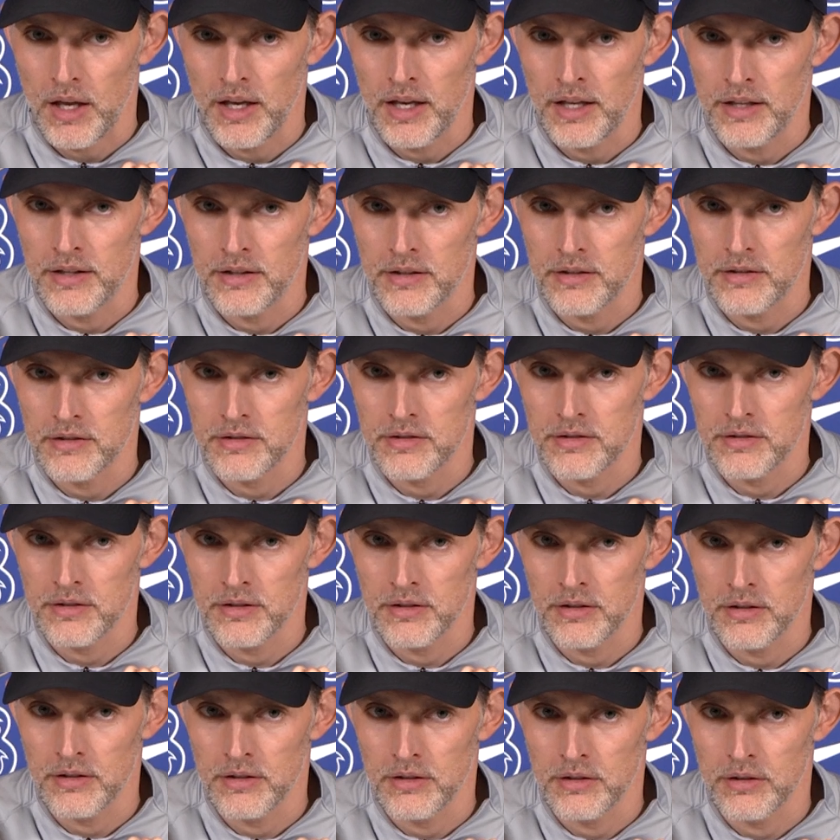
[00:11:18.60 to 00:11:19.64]
and
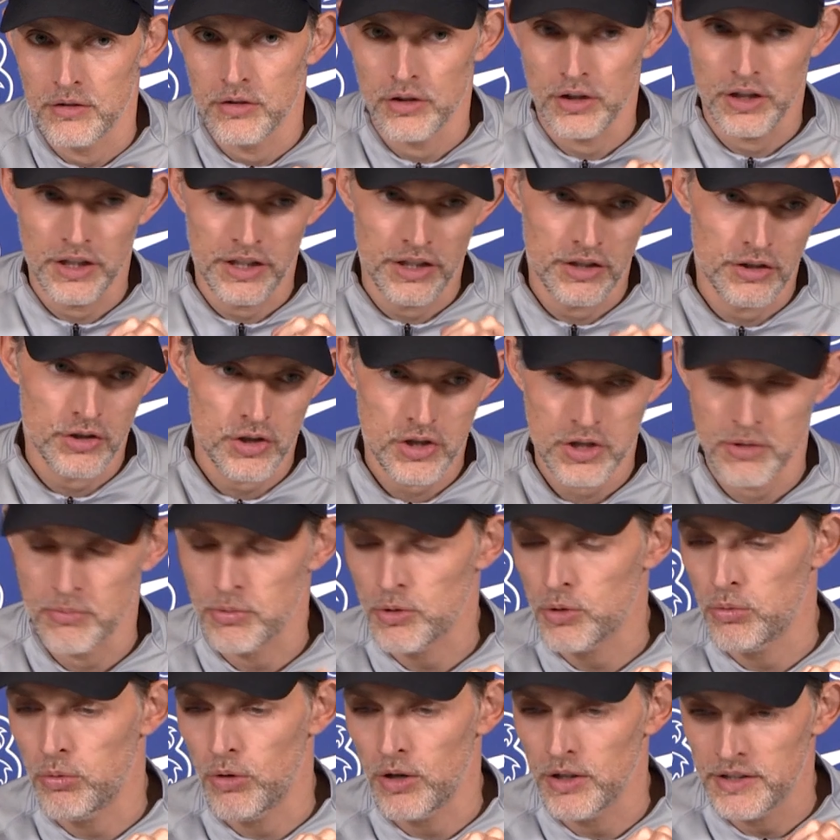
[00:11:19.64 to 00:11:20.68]
the, the
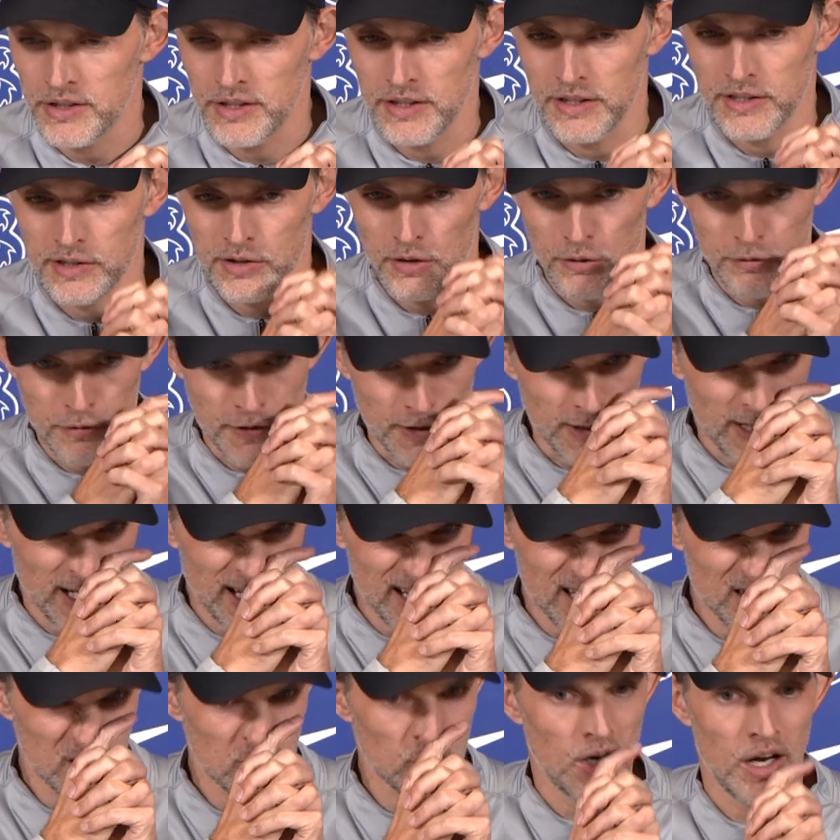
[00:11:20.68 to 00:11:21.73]
leadership qualities of the
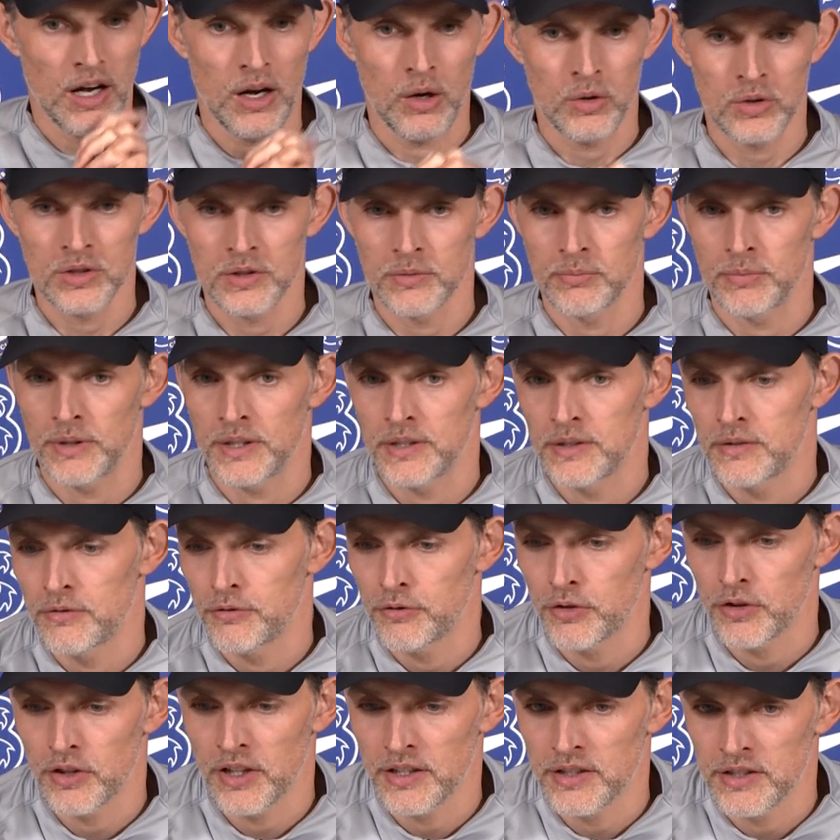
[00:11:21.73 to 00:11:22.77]
guys who are out but
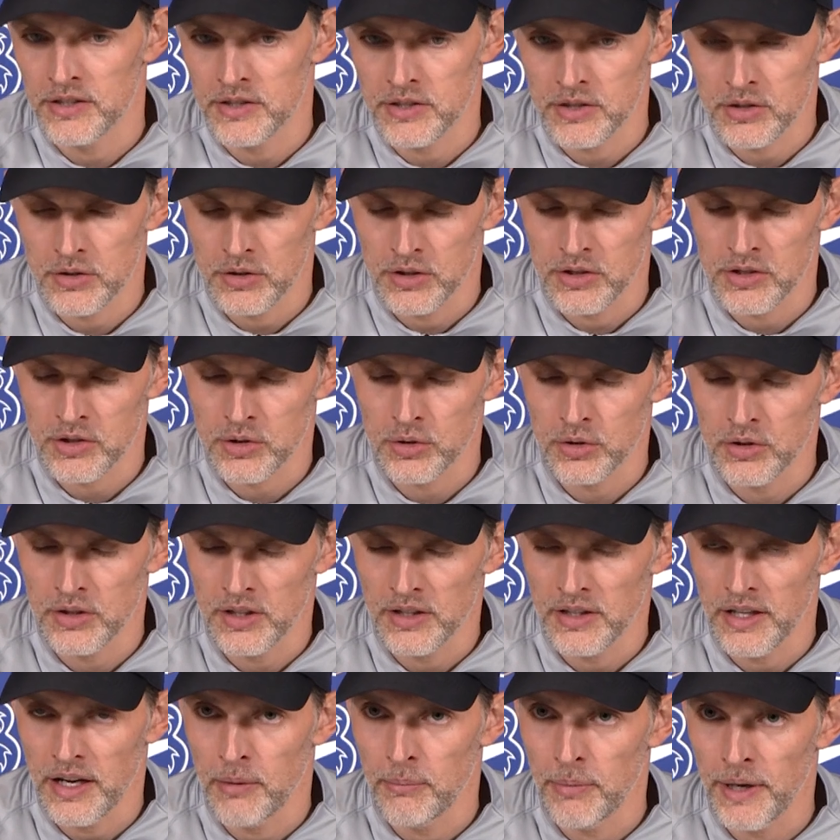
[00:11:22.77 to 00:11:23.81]
for that it's it's good
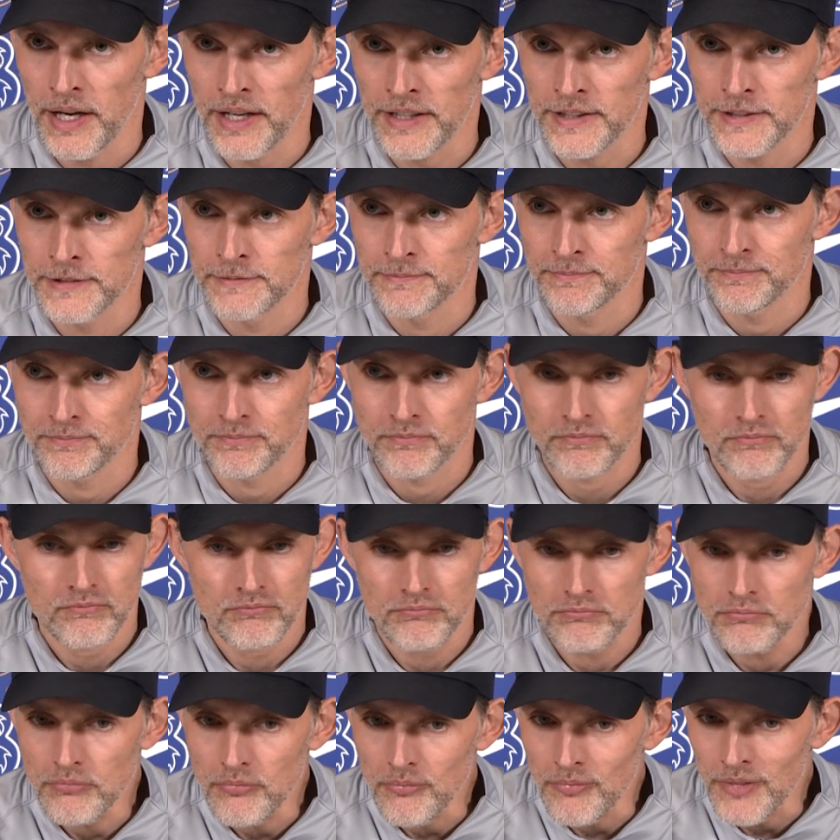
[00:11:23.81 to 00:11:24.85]
that they are back
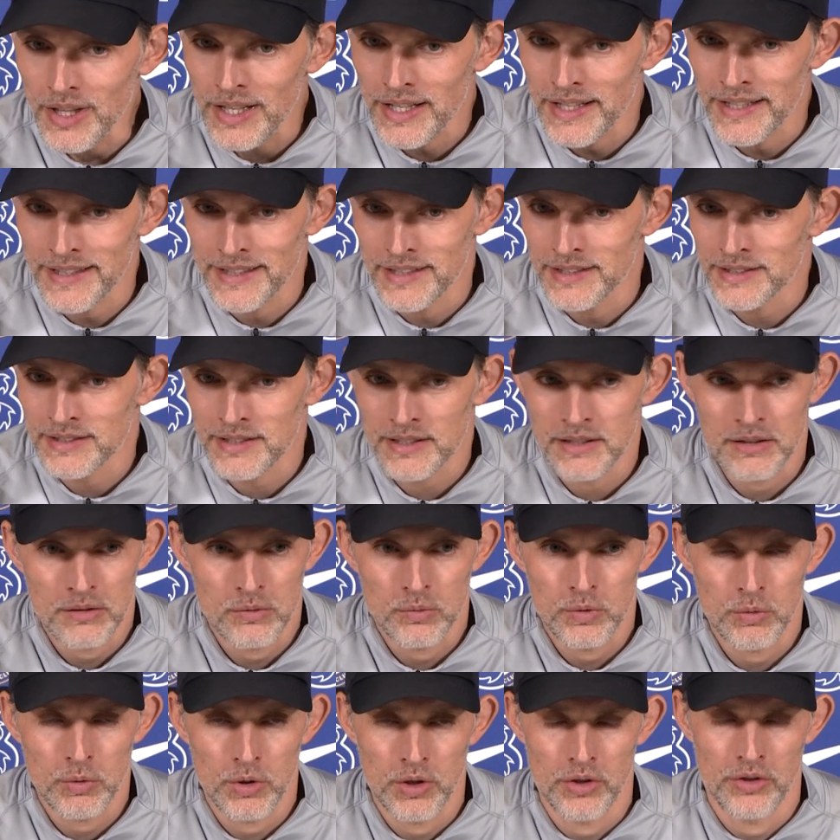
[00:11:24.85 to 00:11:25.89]
and
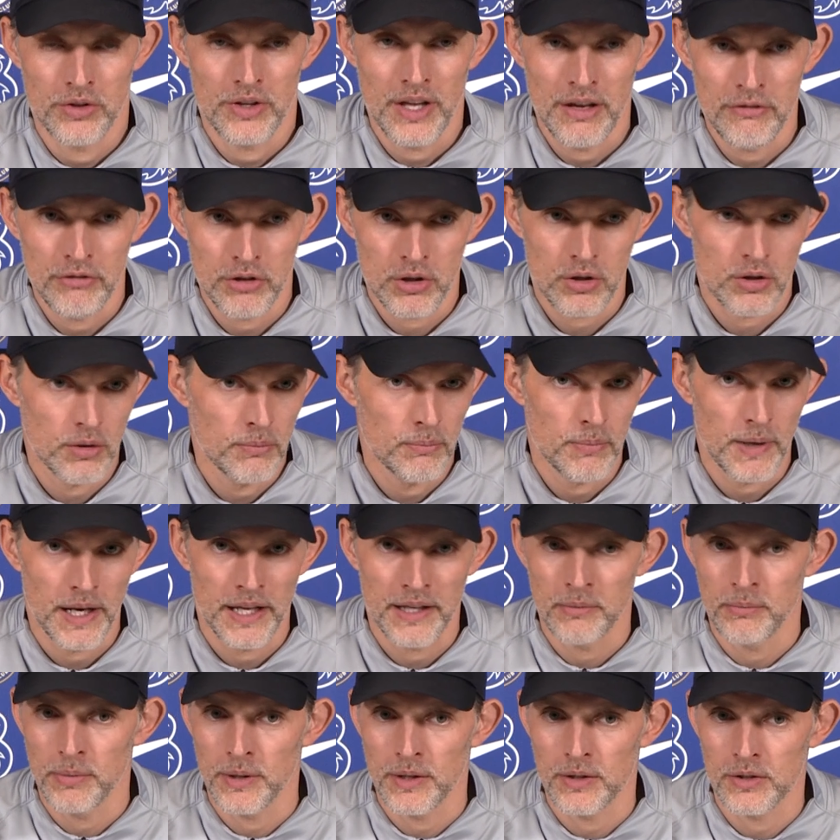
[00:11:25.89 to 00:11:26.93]
listen we will never
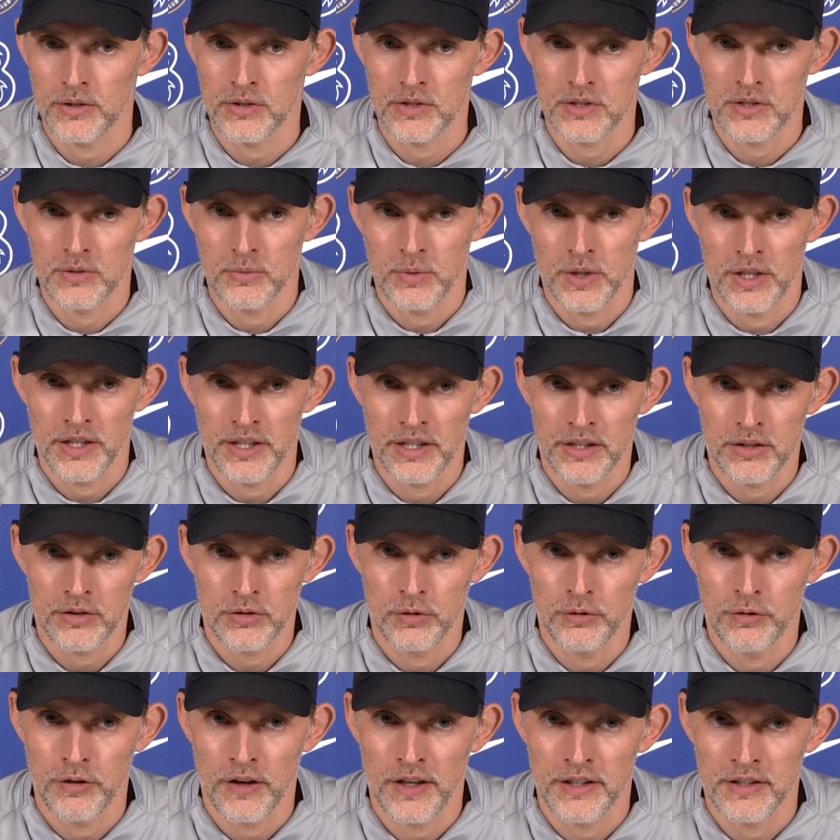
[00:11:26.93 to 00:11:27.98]
complain because we are here
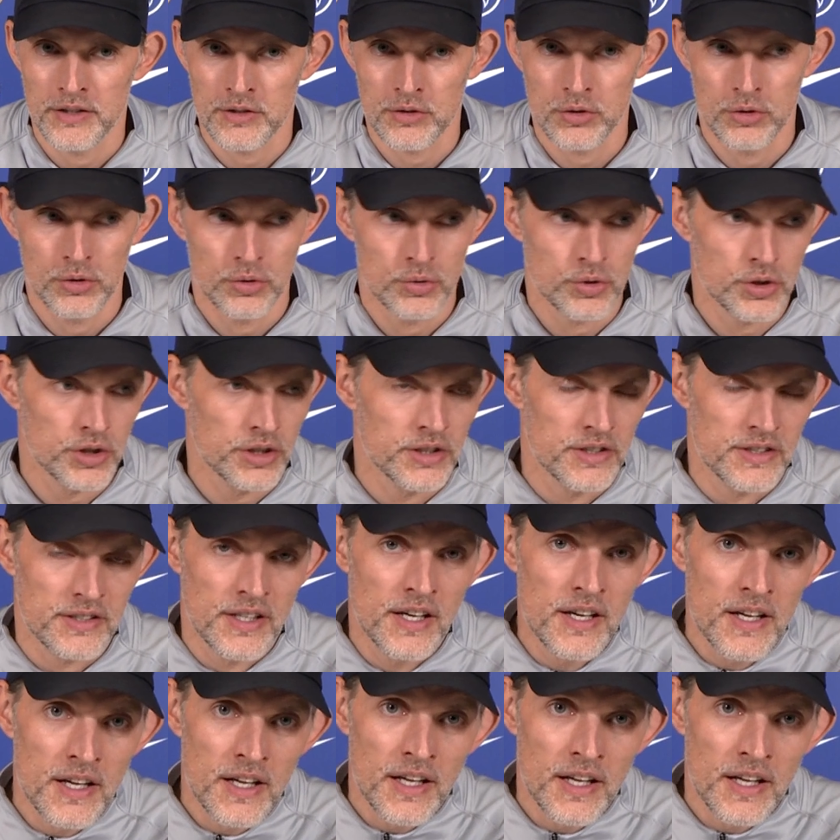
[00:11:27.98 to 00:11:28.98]
to find solutions